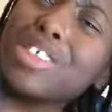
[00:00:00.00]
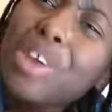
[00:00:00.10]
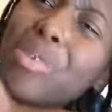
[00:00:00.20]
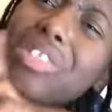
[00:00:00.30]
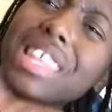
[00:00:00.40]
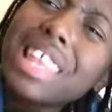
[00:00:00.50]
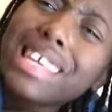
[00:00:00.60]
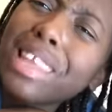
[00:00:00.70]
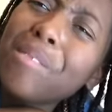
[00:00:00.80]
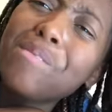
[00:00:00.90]
just goes to
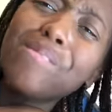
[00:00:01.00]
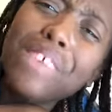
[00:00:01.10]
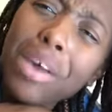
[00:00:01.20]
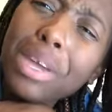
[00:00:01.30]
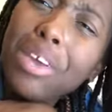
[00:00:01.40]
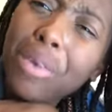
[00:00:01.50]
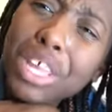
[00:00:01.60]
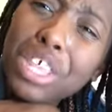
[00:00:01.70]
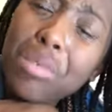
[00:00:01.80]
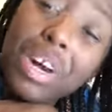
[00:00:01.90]
like the very
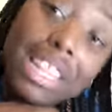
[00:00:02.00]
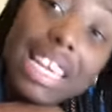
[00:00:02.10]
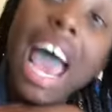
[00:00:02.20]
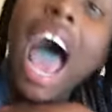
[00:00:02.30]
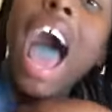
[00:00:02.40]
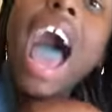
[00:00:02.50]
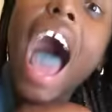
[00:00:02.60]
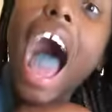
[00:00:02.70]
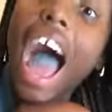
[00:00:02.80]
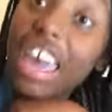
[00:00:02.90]
cringy ones, and
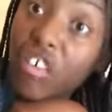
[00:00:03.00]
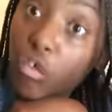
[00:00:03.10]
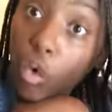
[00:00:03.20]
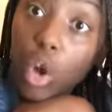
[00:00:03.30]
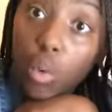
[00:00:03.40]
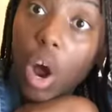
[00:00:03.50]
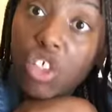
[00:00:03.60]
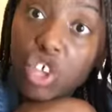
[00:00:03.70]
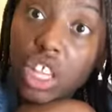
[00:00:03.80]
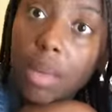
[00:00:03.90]
I avoid
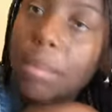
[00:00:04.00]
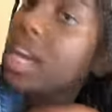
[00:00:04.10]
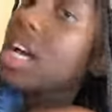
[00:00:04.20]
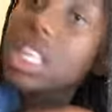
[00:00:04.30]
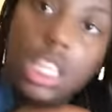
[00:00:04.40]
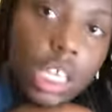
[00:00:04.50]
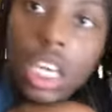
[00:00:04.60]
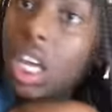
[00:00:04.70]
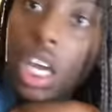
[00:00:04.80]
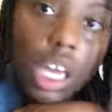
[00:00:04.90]
watching them because
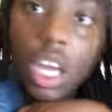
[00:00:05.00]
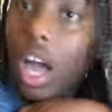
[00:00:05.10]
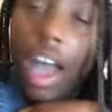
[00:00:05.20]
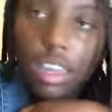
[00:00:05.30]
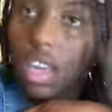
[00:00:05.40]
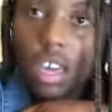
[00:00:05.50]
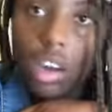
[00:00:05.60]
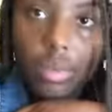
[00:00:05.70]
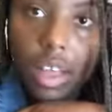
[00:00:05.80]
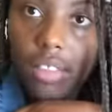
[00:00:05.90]
I can't
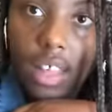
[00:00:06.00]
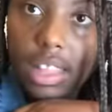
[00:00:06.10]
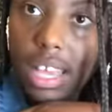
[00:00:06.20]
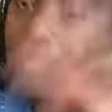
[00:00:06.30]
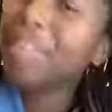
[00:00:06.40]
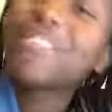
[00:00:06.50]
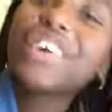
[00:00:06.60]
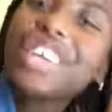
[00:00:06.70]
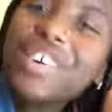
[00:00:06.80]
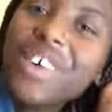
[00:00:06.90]
go down that lane. But
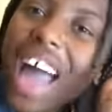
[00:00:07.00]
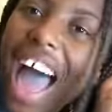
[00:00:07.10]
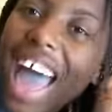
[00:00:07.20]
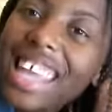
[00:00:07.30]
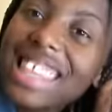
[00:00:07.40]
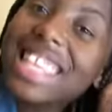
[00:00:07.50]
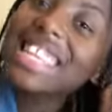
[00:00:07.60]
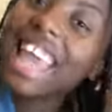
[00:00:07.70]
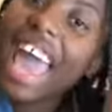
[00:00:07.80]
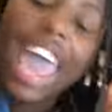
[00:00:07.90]
for you guys,
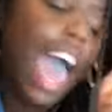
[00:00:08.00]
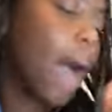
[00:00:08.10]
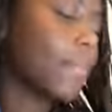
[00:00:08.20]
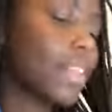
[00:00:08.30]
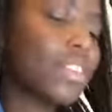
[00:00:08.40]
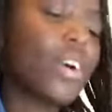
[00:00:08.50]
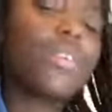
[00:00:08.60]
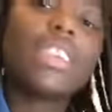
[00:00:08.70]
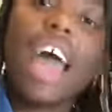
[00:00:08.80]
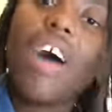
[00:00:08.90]
today I'm about to
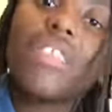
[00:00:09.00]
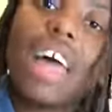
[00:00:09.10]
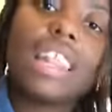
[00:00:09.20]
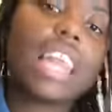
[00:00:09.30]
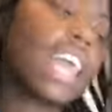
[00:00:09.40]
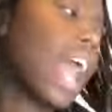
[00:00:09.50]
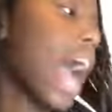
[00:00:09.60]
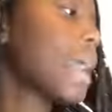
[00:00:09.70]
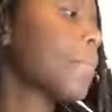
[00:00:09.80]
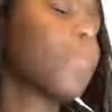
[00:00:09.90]
go down that lane.
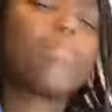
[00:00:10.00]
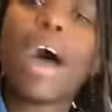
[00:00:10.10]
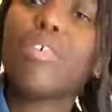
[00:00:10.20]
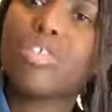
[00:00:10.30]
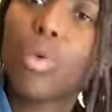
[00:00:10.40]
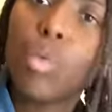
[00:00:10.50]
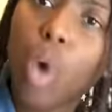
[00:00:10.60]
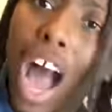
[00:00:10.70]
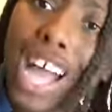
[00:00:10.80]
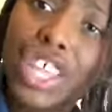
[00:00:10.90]
I am about to
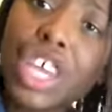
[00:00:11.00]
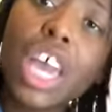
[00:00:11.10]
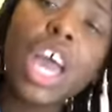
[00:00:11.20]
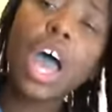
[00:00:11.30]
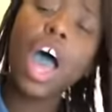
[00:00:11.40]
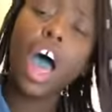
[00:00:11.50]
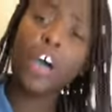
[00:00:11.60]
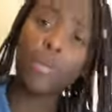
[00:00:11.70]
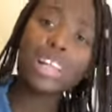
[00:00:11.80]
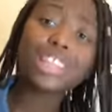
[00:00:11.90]
watch
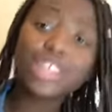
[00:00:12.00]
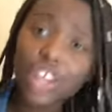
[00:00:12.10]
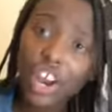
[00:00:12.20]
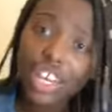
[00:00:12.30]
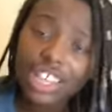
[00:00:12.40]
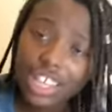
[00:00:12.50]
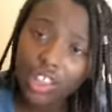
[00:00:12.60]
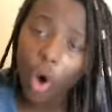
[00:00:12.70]
what started this